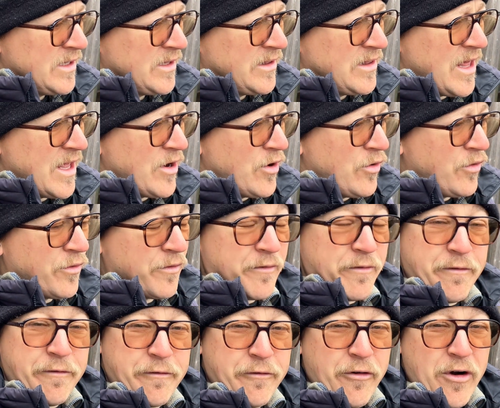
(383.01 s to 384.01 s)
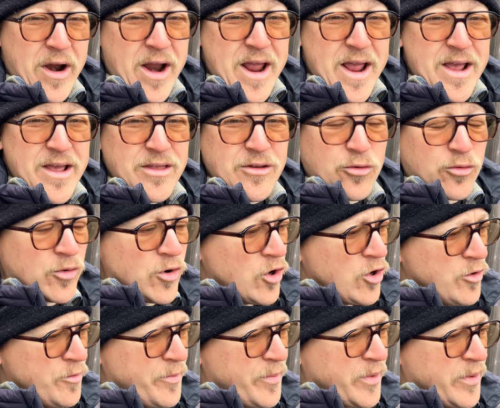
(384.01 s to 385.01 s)
They don't fray the
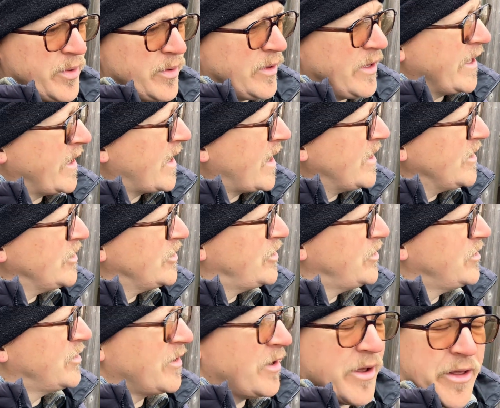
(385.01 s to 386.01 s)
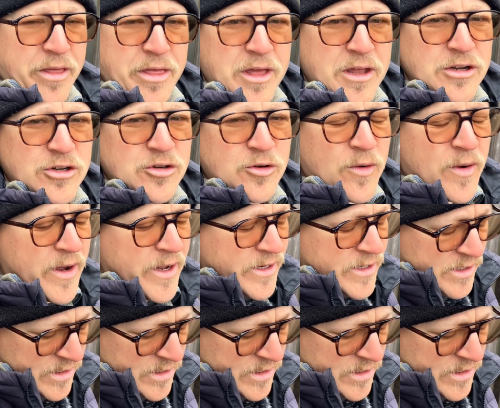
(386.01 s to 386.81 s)
rope. Like I just use a thin twine.